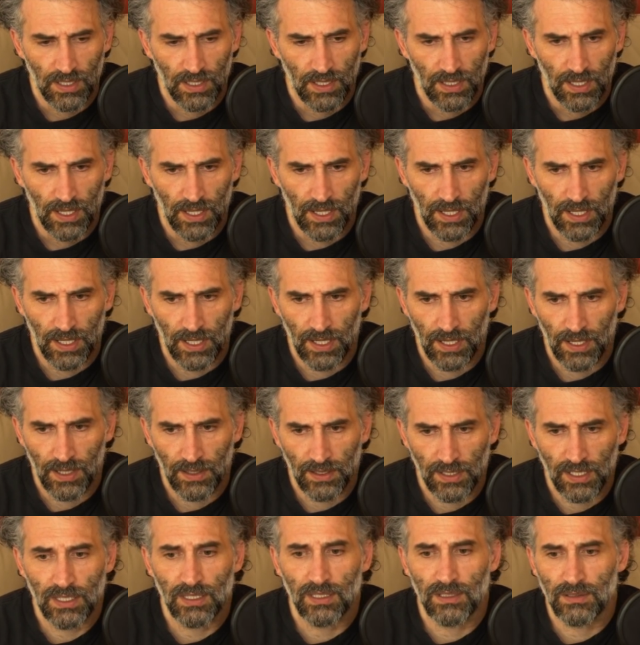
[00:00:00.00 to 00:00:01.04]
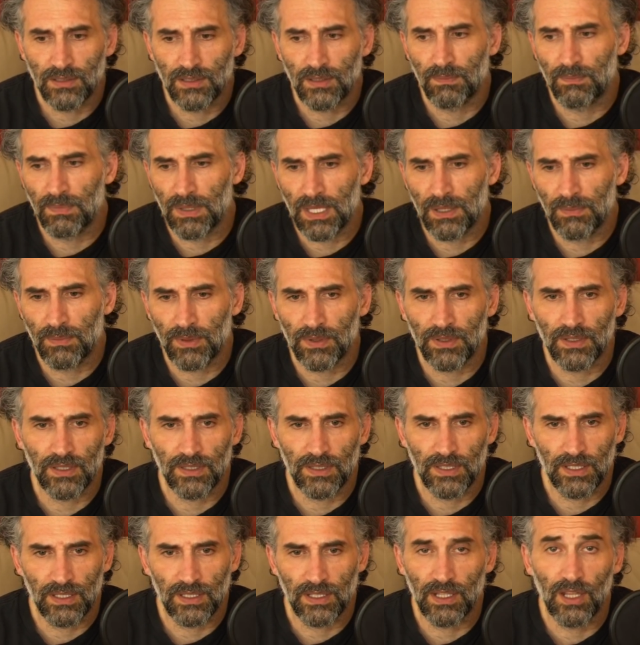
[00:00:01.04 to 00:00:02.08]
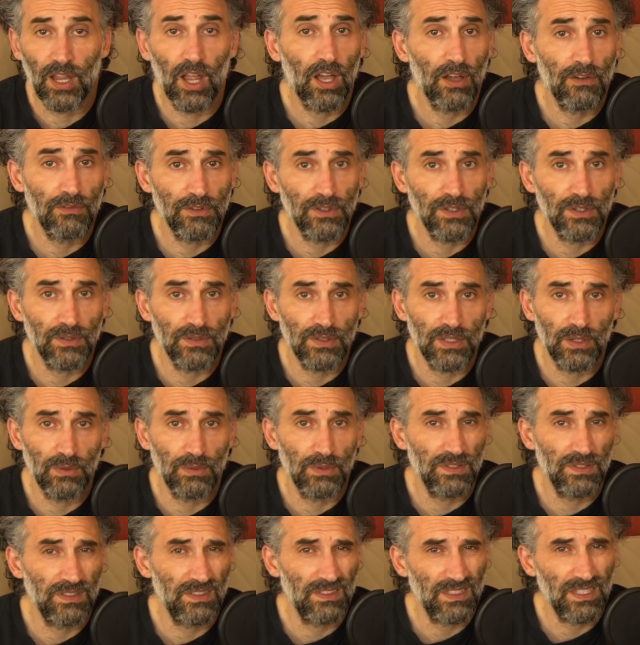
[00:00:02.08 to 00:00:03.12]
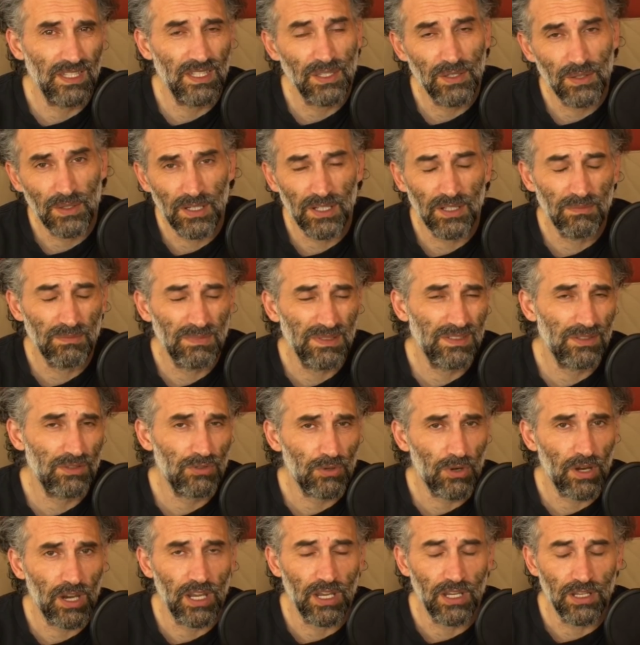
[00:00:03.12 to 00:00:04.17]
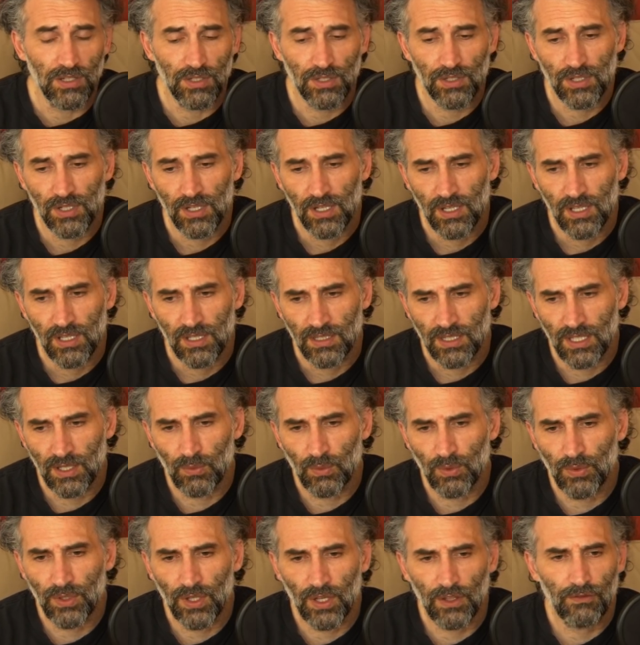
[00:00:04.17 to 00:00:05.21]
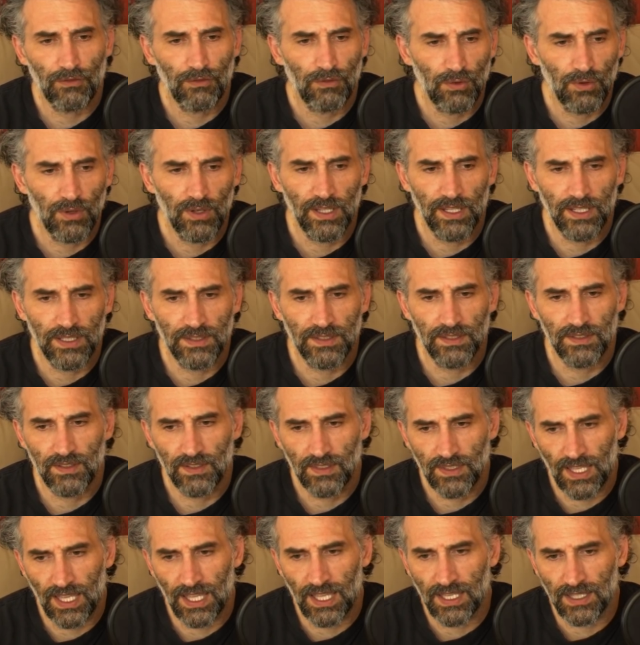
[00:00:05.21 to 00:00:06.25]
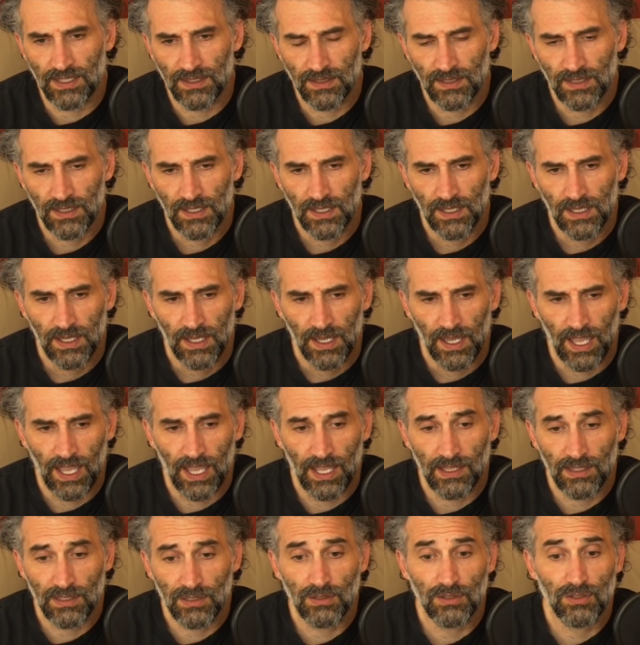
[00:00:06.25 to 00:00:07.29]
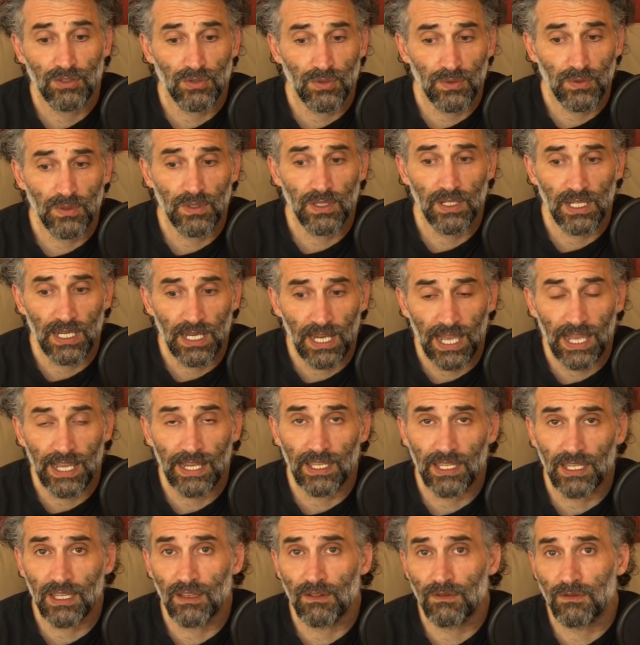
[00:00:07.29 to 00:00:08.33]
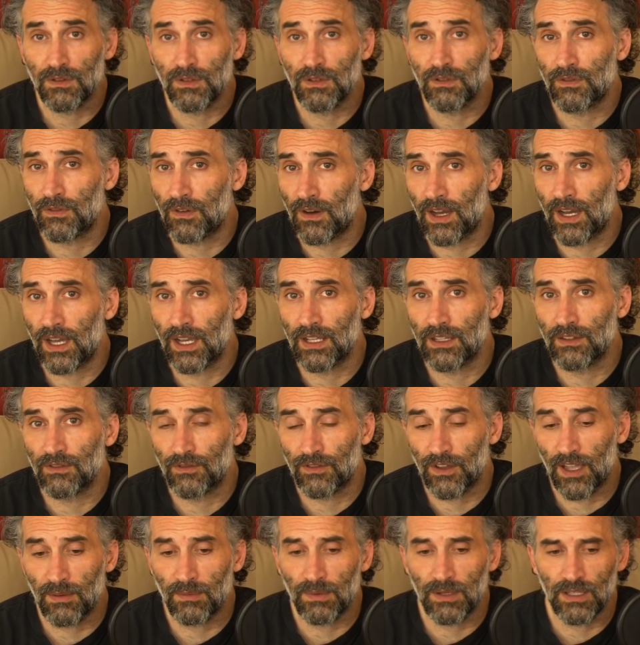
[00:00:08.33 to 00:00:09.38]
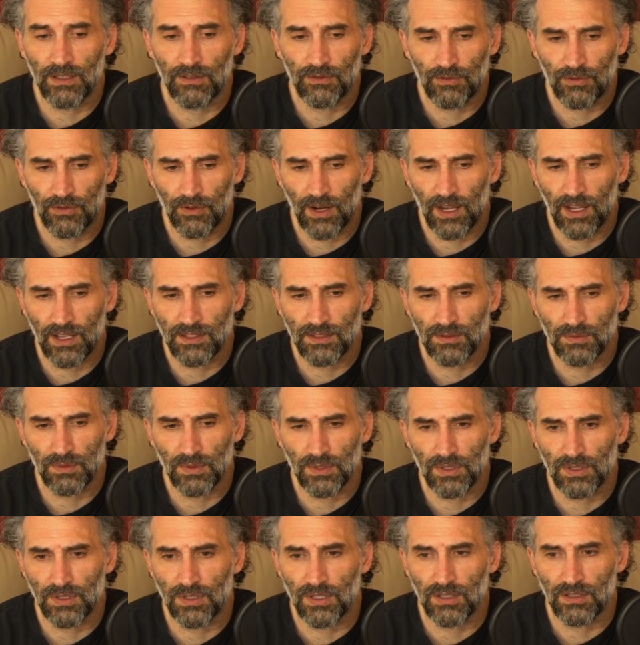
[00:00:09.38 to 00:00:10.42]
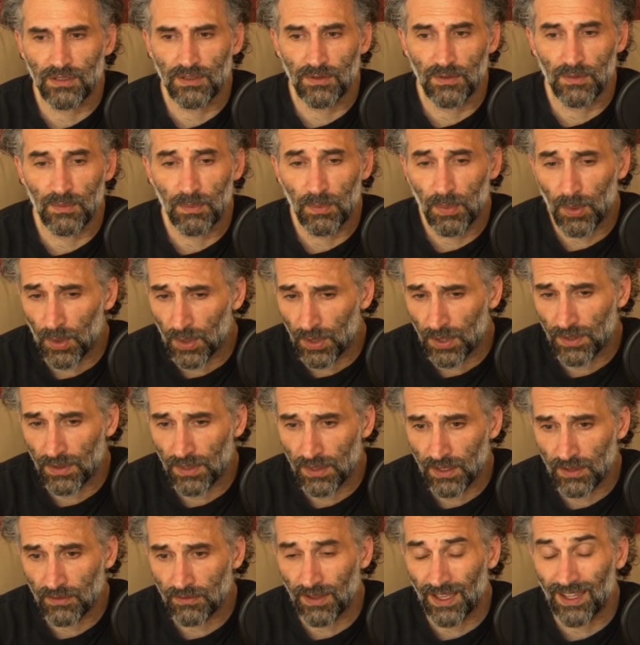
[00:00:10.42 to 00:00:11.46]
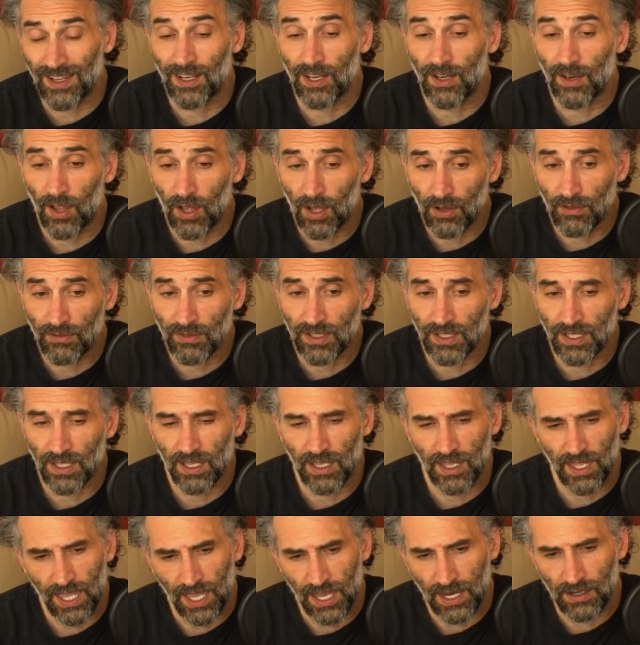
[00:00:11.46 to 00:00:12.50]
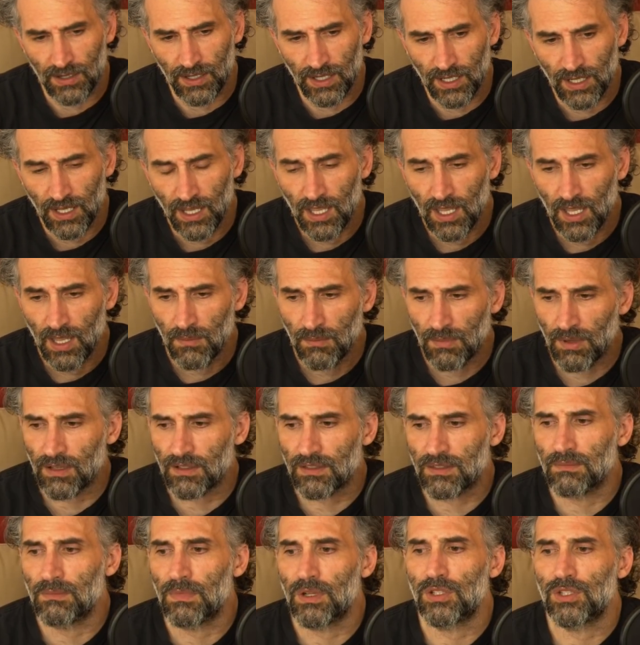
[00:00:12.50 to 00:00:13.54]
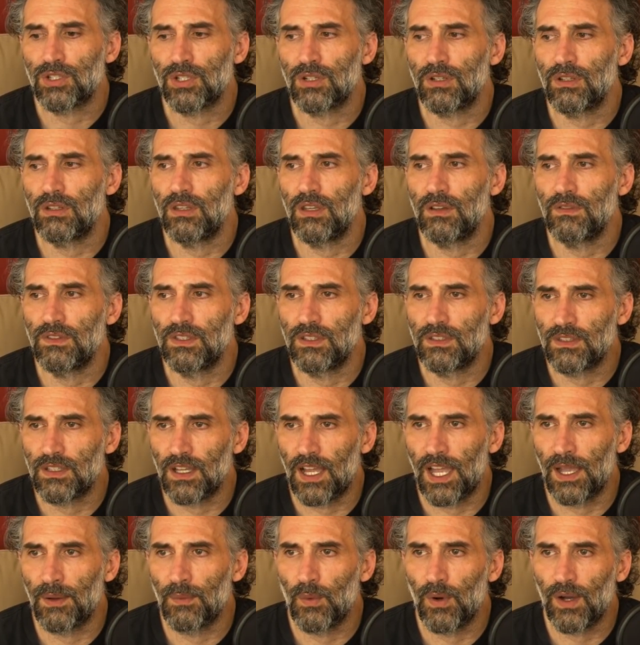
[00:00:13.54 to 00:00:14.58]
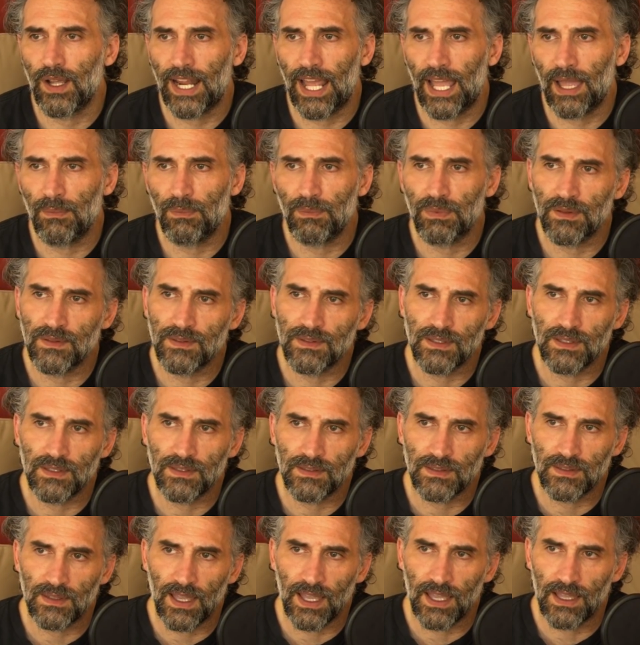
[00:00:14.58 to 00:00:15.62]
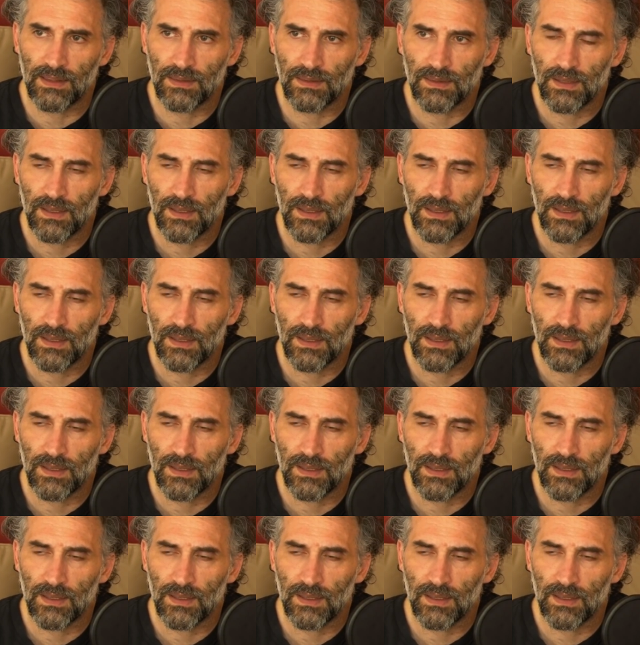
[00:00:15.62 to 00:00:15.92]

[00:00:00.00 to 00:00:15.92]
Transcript: uh, either the people that they love you, they will see you a little bit strange. They will not fully understand. And you're truly lucky if you find family and friends which they're supportive and loving and caring. Because the majority of the time, what happens is that